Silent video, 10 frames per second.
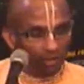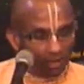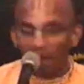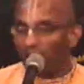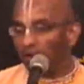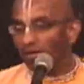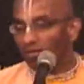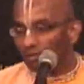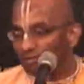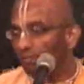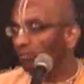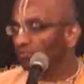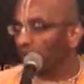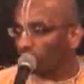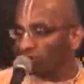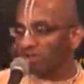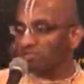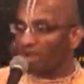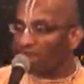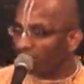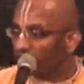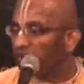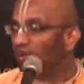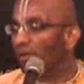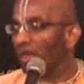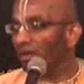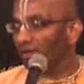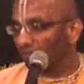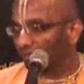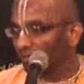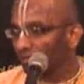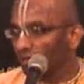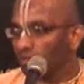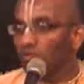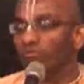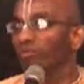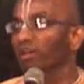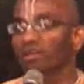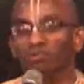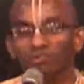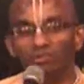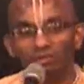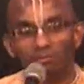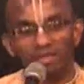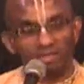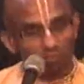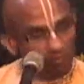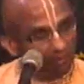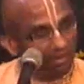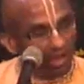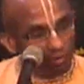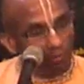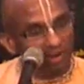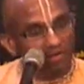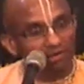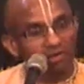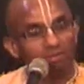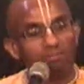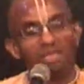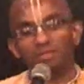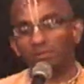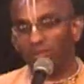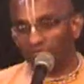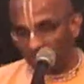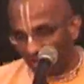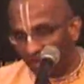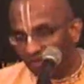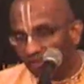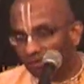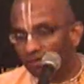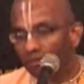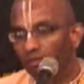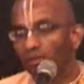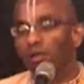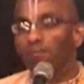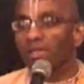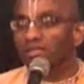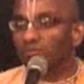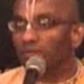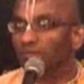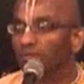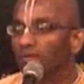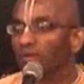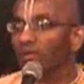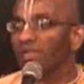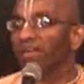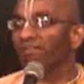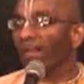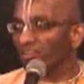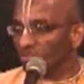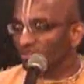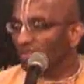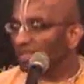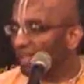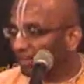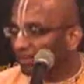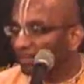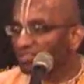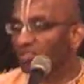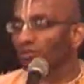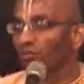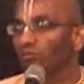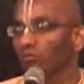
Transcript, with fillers: And some of their points are indeed valid. So if religion makes people narrow-minded, makes people fanatical, makes people irrationally aggressive